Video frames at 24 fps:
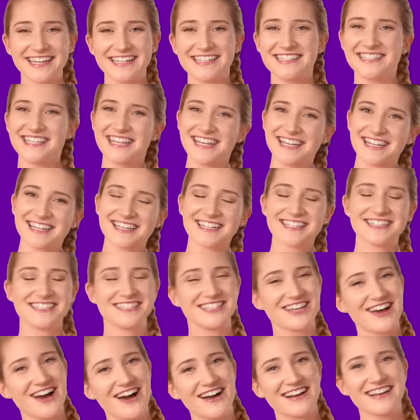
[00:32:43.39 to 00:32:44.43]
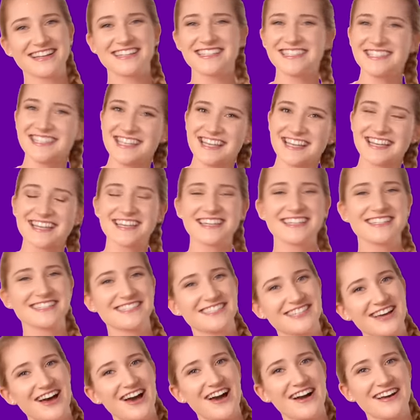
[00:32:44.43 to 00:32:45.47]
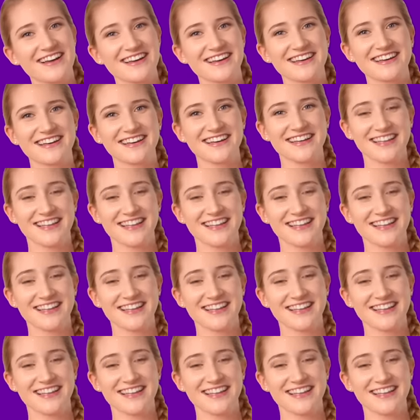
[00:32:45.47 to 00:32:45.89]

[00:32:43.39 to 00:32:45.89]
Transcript: Tick, tock, tick, tock.